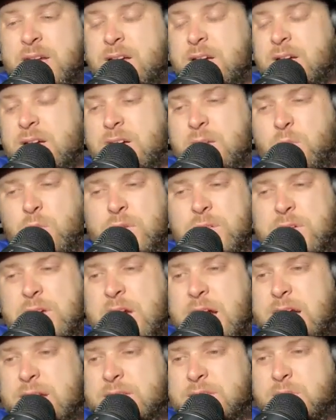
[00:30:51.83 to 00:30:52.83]
with
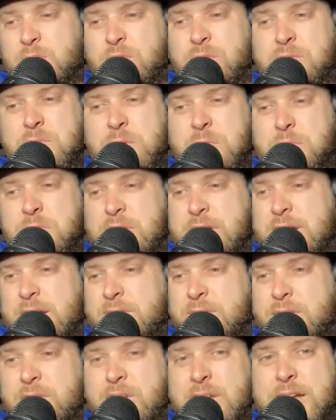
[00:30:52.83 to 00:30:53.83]
guys who have been
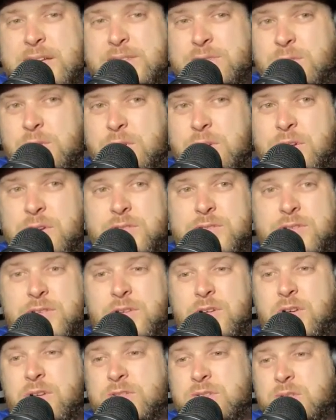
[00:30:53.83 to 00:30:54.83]
playing for the last few years.
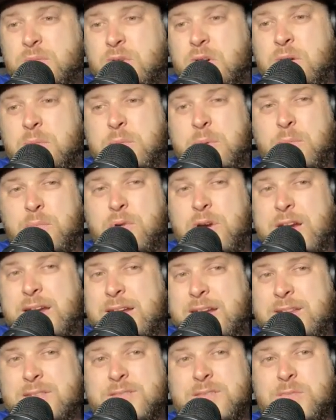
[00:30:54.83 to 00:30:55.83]
They're also going to be
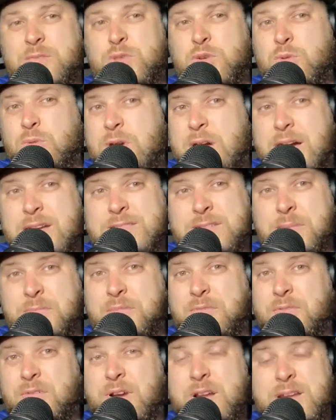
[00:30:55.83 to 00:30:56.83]
breaking in some new guys up
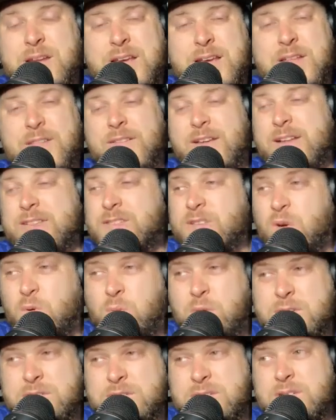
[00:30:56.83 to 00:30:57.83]
front. That's
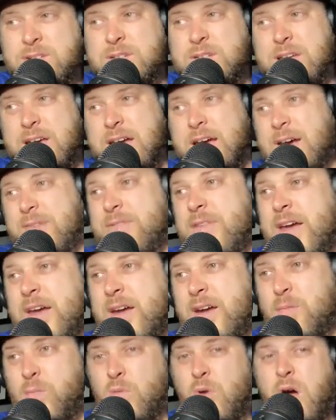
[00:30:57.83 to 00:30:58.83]
always good to have
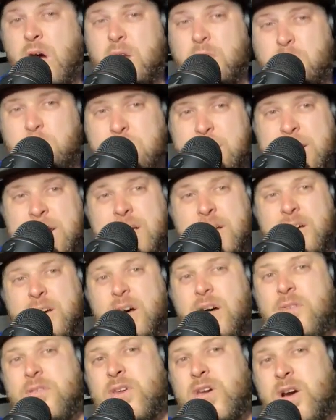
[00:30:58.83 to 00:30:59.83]
that camaraderie
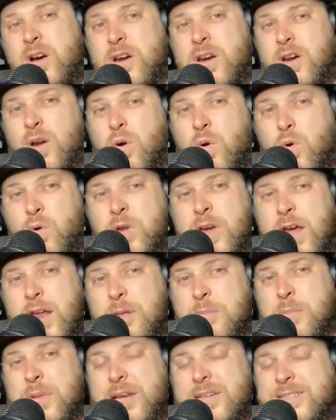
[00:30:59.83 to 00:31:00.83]
of young and old kind
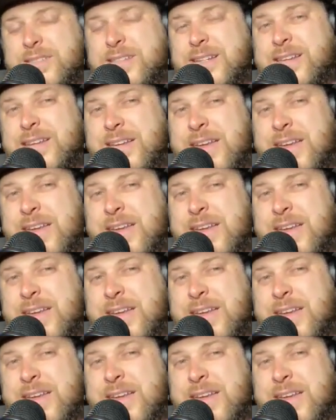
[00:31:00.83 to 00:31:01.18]
of mixed in